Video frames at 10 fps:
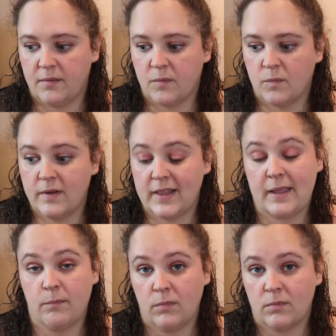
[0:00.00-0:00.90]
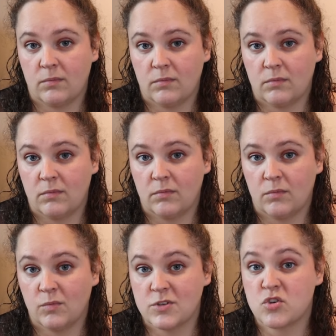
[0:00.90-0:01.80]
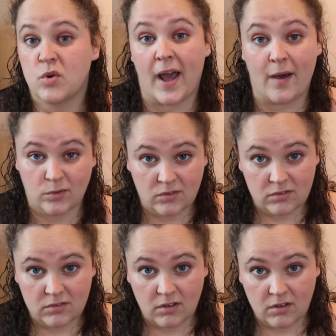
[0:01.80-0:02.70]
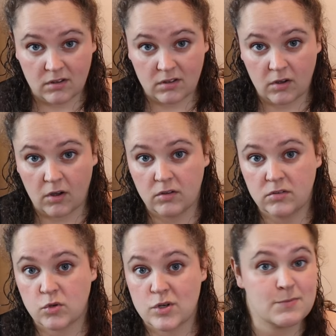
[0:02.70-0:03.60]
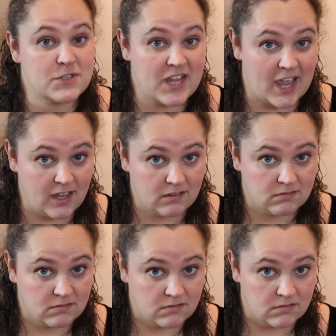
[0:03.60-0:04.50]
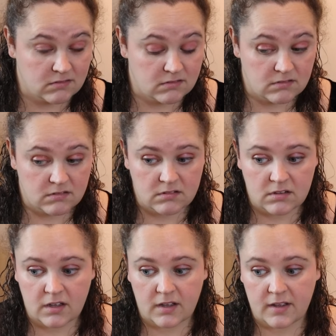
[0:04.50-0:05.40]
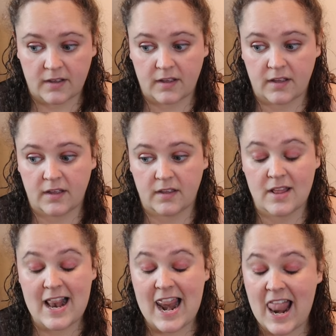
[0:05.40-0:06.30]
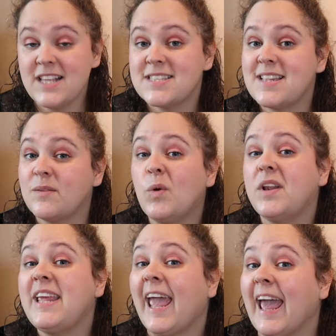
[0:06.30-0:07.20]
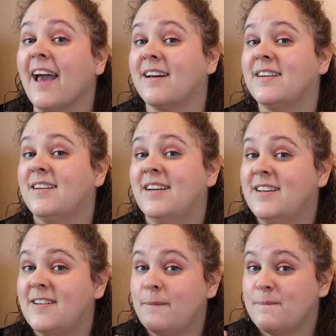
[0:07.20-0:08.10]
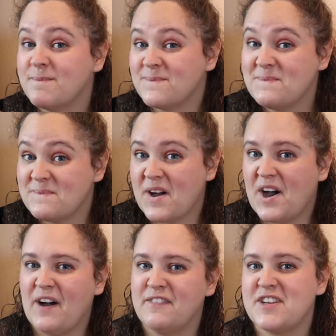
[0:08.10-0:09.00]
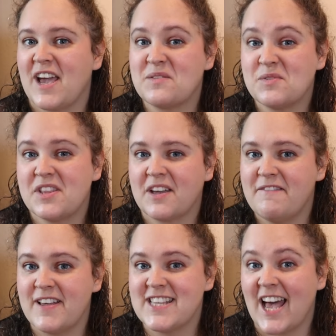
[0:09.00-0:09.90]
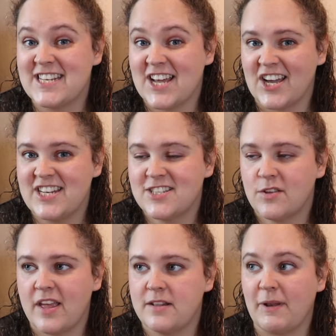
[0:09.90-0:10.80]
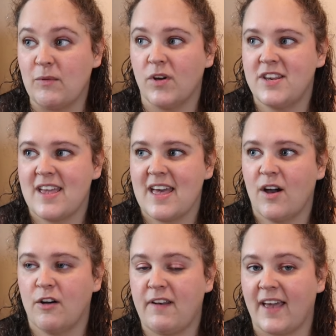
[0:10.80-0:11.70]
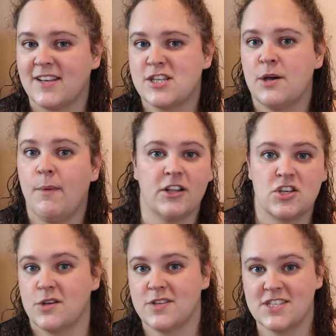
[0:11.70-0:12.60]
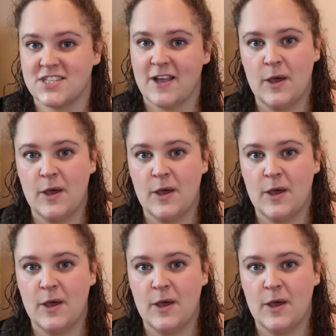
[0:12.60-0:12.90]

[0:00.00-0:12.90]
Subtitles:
William was crowned on Christmas Day, less than 1 year after Edward the Confessor had died. So there had been 1 year of like tumultuous